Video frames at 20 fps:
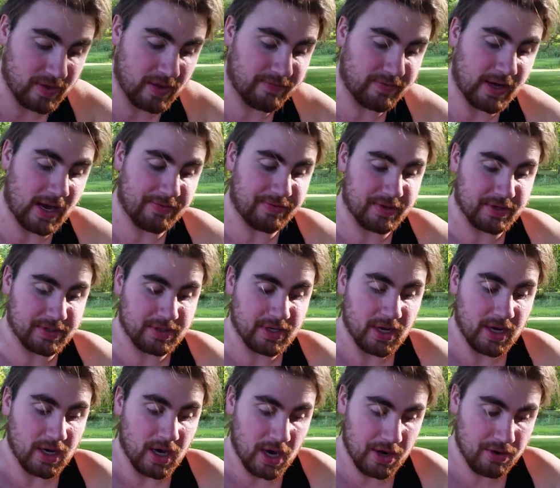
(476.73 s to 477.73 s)
They've got a
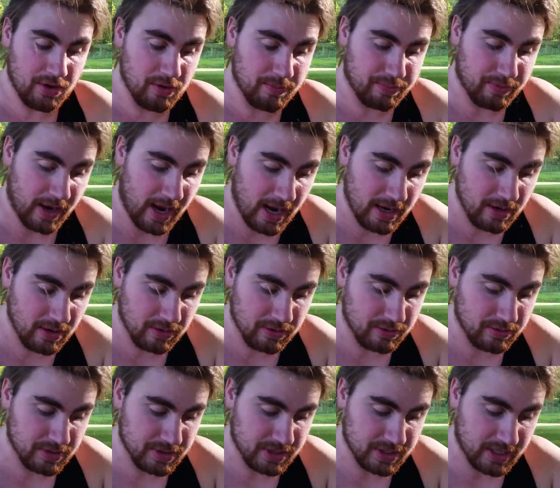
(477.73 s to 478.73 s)
brand
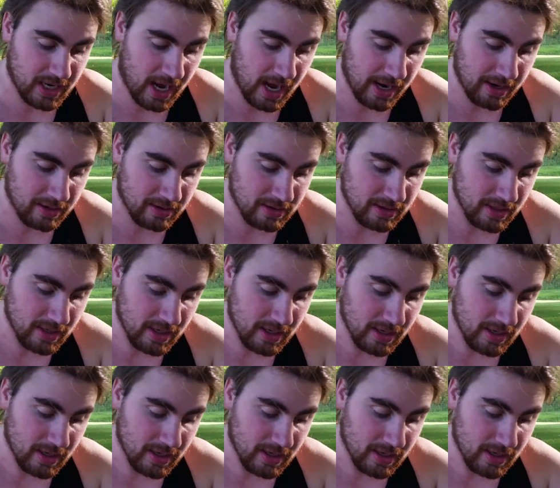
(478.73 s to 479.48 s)
new style,